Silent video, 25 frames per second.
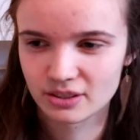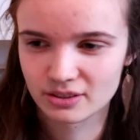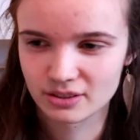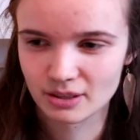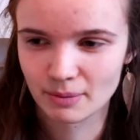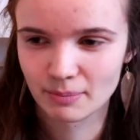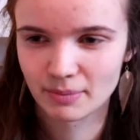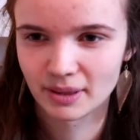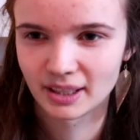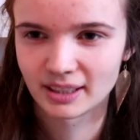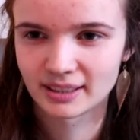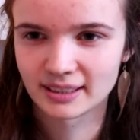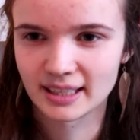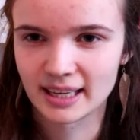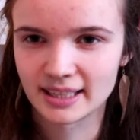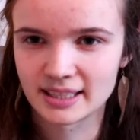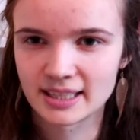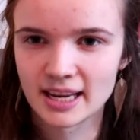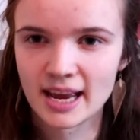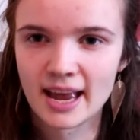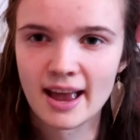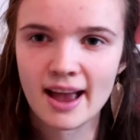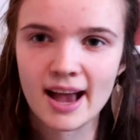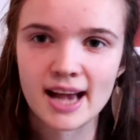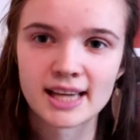or something that
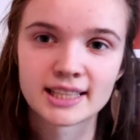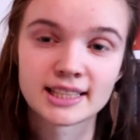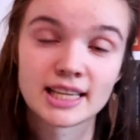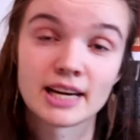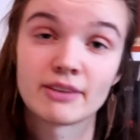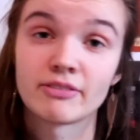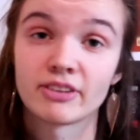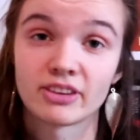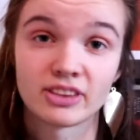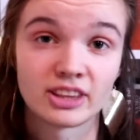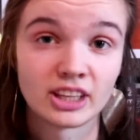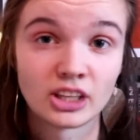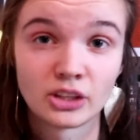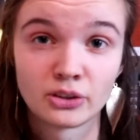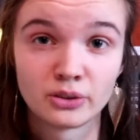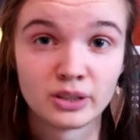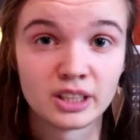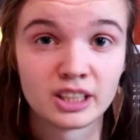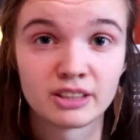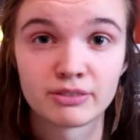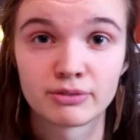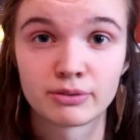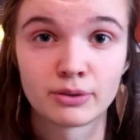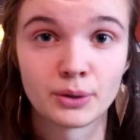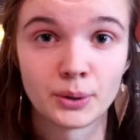has everything you
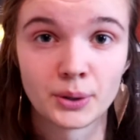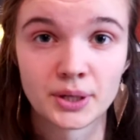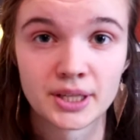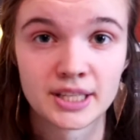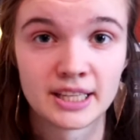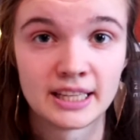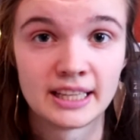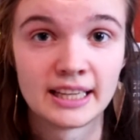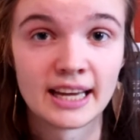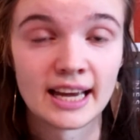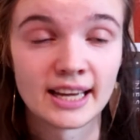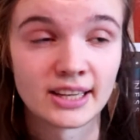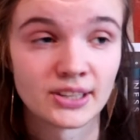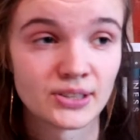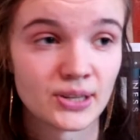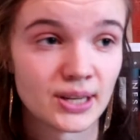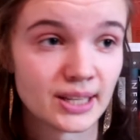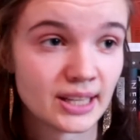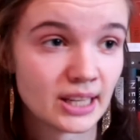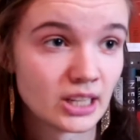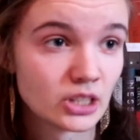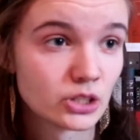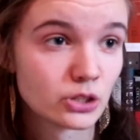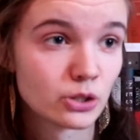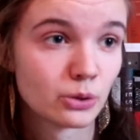need for the
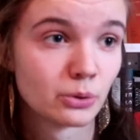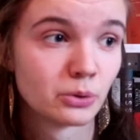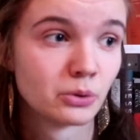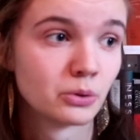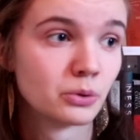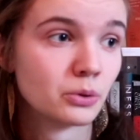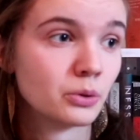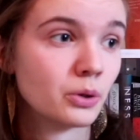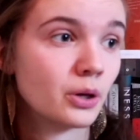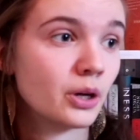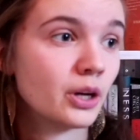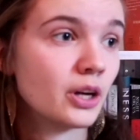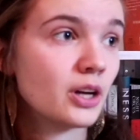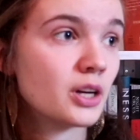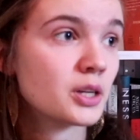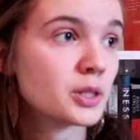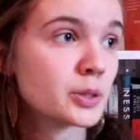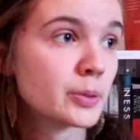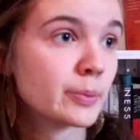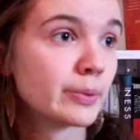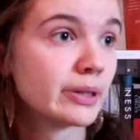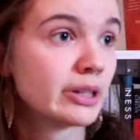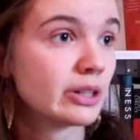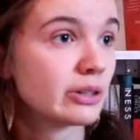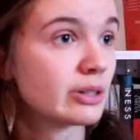annotating, so
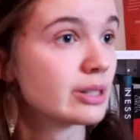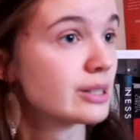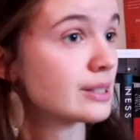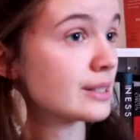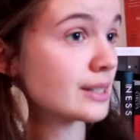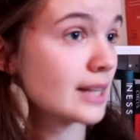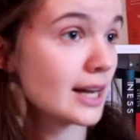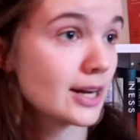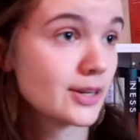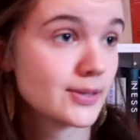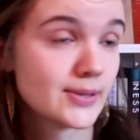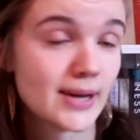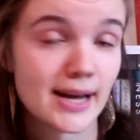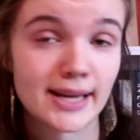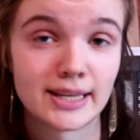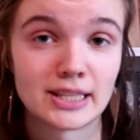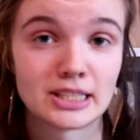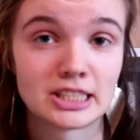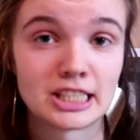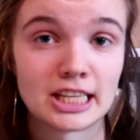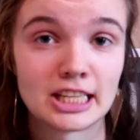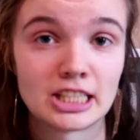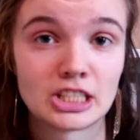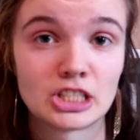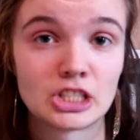when you decide to
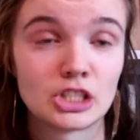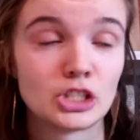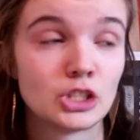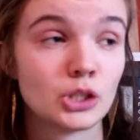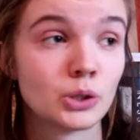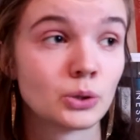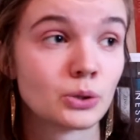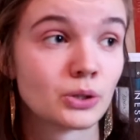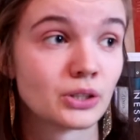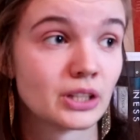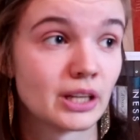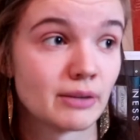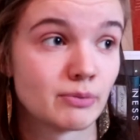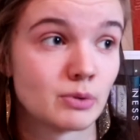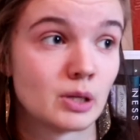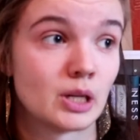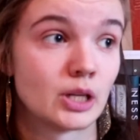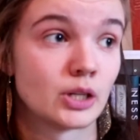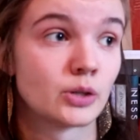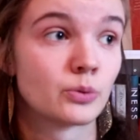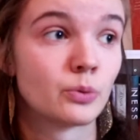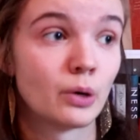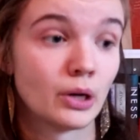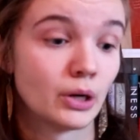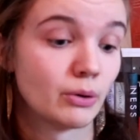annotate you don't have to
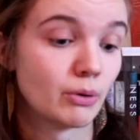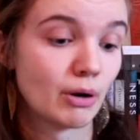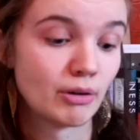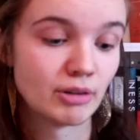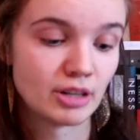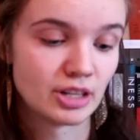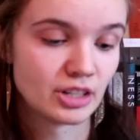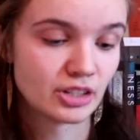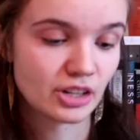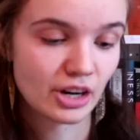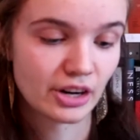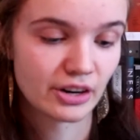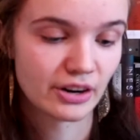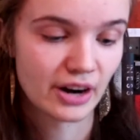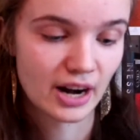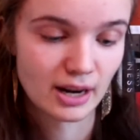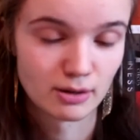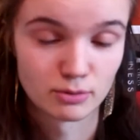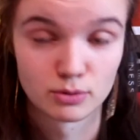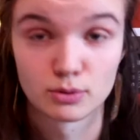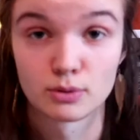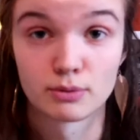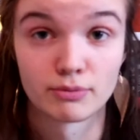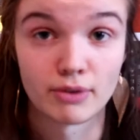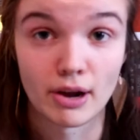like run around the entire
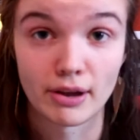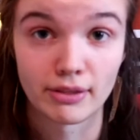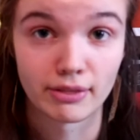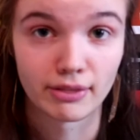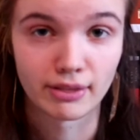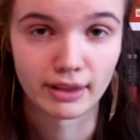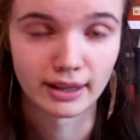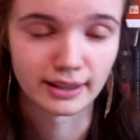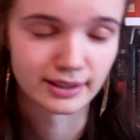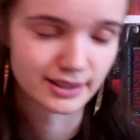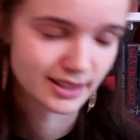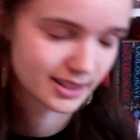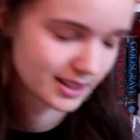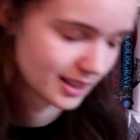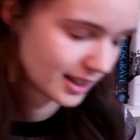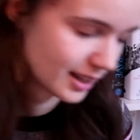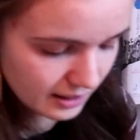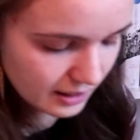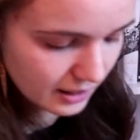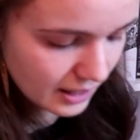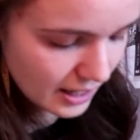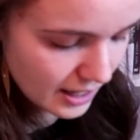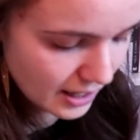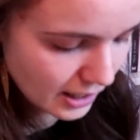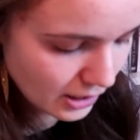house to find things.
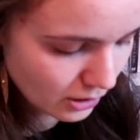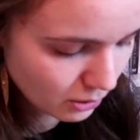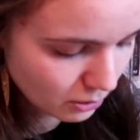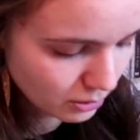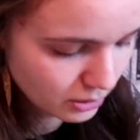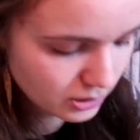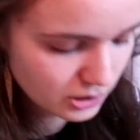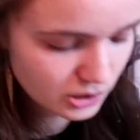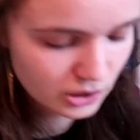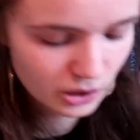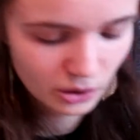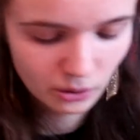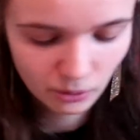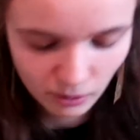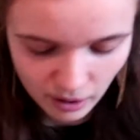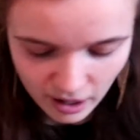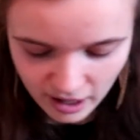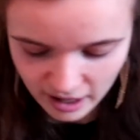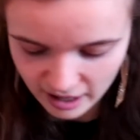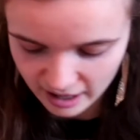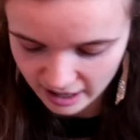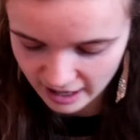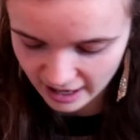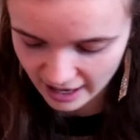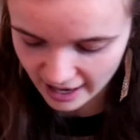And also
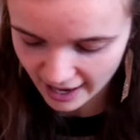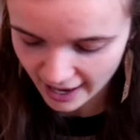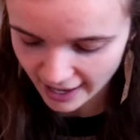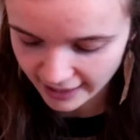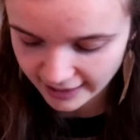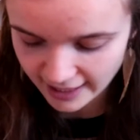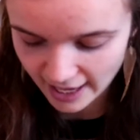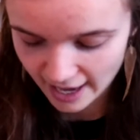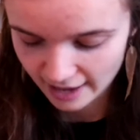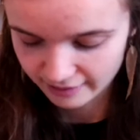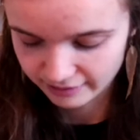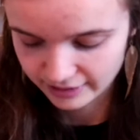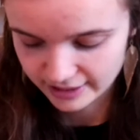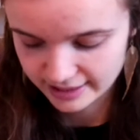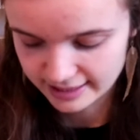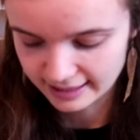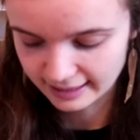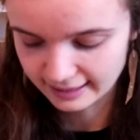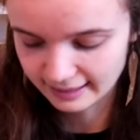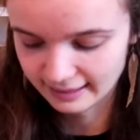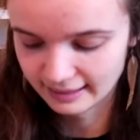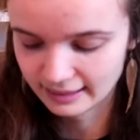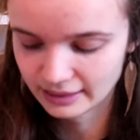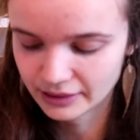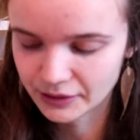I have this
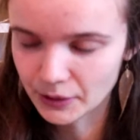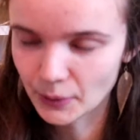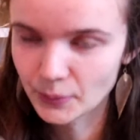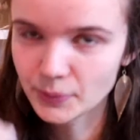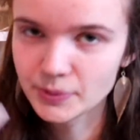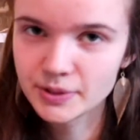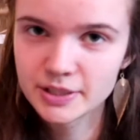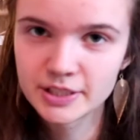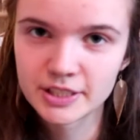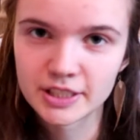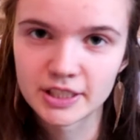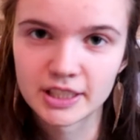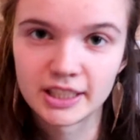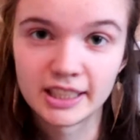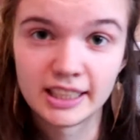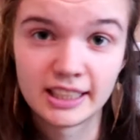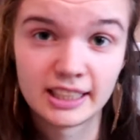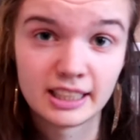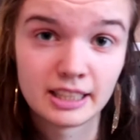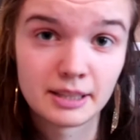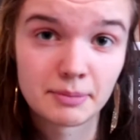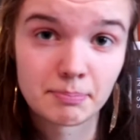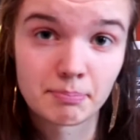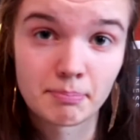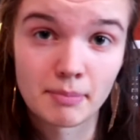little note
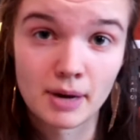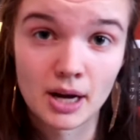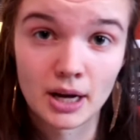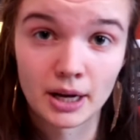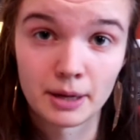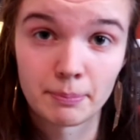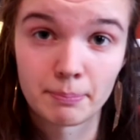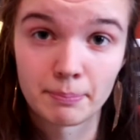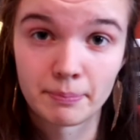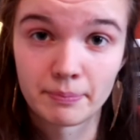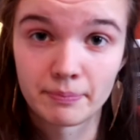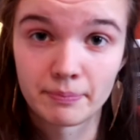in my